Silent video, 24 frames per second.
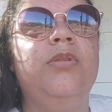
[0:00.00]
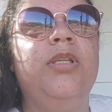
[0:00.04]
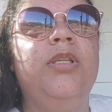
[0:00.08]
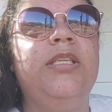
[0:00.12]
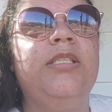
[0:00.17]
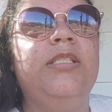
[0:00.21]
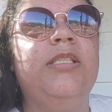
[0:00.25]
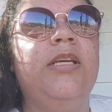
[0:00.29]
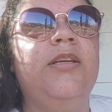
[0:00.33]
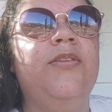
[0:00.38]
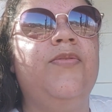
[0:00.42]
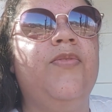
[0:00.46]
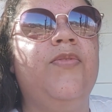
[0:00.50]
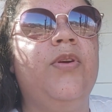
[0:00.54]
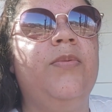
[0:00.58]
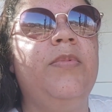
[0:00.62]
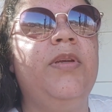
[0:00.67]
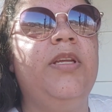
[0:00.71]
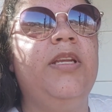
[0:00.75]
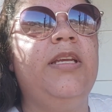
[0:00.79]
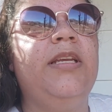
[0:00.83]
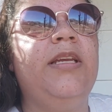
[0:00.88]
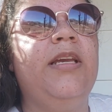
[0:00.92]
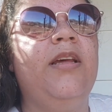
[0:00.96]
They said for
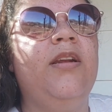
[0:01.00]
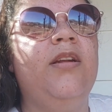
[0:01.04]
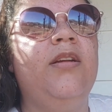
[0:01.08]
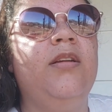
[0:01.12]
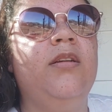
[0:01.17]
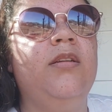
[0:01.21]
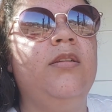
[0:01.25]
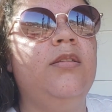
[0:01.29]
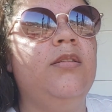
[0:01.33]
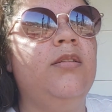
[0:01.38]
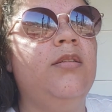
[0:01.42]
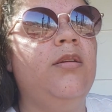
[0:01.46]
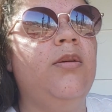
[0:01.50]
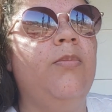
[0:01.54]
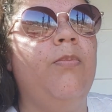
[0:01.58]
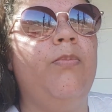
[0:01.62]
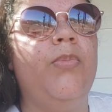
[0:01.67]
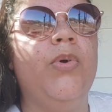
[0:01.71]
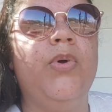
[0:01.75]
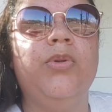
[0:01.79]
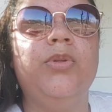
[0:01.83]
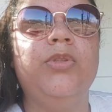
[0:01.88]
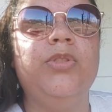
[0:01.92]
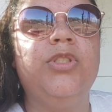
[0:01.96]
me to get a
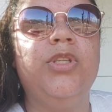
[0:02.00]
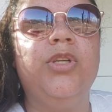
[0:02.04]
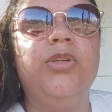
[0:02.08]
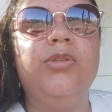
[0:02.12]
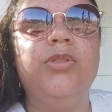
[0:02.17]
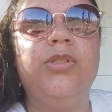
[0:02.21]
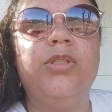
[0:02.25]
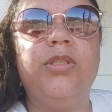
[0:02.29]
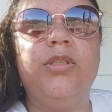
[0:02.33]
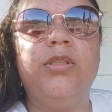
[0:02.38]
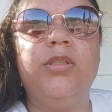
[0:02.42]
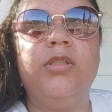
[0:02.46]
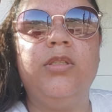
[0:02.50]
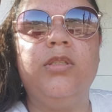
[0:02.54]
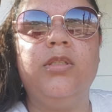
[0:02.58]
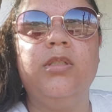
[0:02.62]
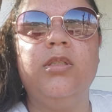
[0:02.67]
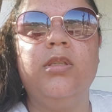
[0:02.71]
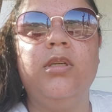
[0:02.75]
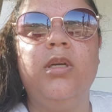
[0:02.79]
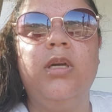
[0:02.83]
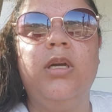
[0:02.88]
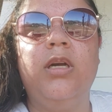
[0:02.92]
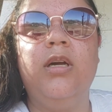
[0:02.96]

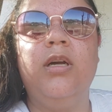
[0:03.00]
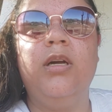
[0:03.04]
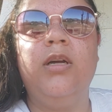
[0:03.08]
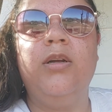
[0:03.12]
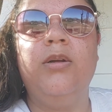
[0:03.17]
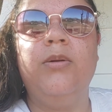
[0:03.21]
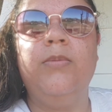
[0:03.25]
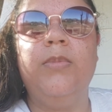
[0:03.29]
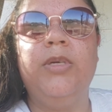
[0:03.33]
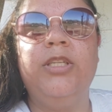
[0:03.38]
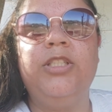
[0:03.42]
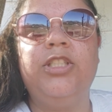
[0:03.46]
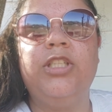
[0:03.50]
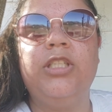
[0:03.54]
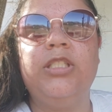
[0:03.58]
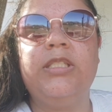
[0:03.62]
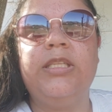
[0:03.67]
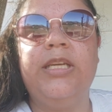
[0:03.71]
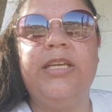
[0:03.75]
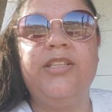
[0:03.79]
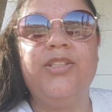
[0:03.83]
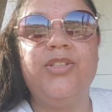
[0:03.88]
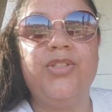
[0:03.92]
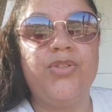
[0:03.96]
bulldozer and just
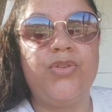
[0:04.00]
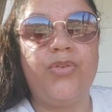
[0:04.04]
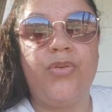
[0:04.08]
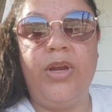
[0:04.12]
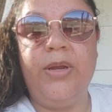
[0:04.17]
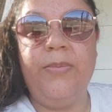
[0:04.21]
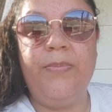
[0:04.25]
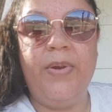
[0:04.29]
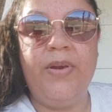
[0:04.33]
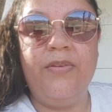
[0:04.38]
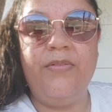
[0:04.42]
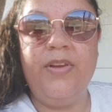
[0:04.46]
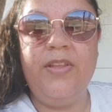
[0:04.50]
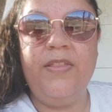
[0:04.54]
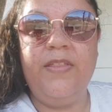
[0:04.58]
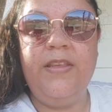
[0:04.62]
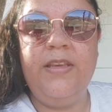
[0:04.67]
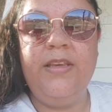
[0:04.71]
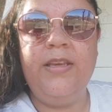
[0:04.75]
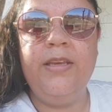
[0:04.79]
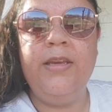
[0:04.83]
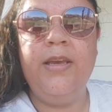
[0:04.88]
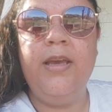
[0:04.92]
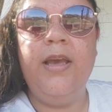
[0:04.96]
like scrape
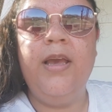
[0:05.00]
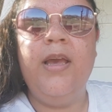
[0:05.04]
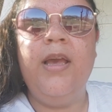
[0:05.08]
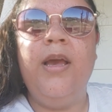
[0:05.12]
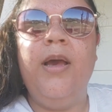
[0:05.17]
everything,